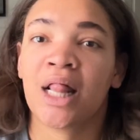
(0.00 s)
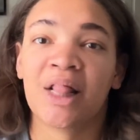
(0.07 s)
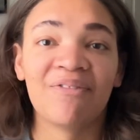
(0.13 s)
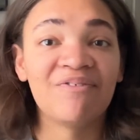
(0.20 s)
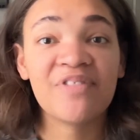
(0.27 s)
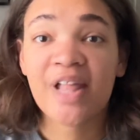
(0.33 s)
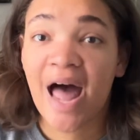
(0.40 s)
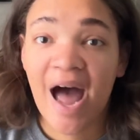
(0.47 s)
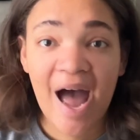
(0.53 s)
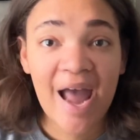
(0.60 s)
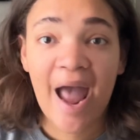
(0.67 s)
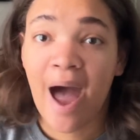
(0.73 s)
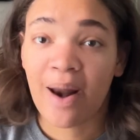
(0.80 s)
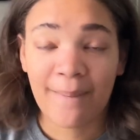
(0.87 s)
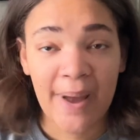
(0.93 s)
fly
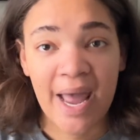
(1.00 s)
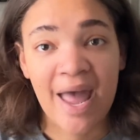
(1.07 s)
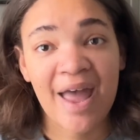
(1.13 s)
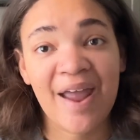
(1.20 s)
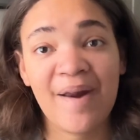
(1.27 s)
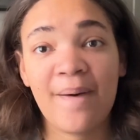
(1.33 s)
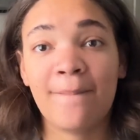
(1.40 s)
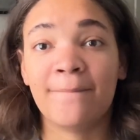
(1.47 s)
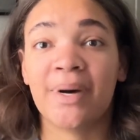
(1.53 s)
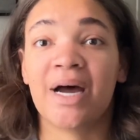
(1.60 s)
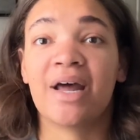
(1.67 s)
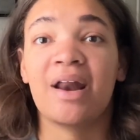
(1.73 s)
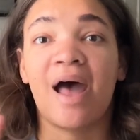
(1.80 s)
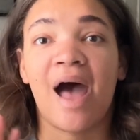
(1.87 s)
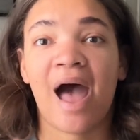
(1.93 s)
out of my head,
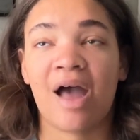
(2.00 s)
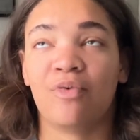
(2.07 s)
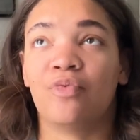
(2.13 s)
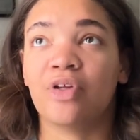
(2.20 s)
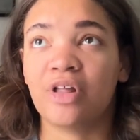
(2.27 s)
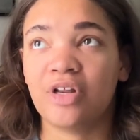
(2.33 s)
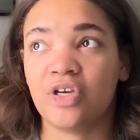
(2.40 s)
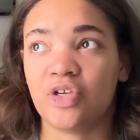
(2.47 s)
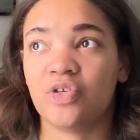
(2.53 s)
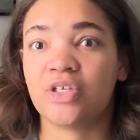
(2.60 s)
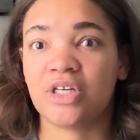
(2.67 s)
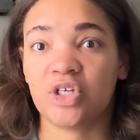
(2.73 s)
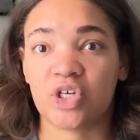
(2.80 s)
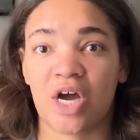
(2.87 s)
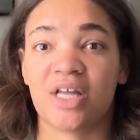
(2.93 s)
but I really do
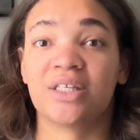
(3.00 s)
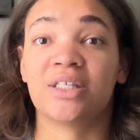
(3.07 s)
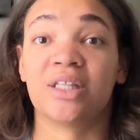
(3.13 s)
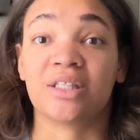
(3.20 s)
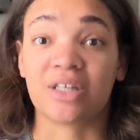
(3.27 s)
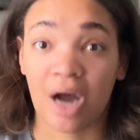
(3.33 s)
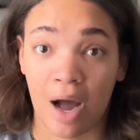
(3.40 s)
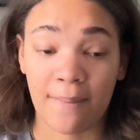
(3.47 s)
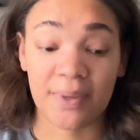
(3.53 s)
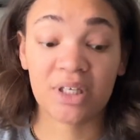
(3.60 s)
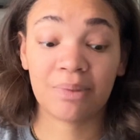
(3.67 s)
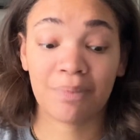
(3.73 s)
suggest the Thomas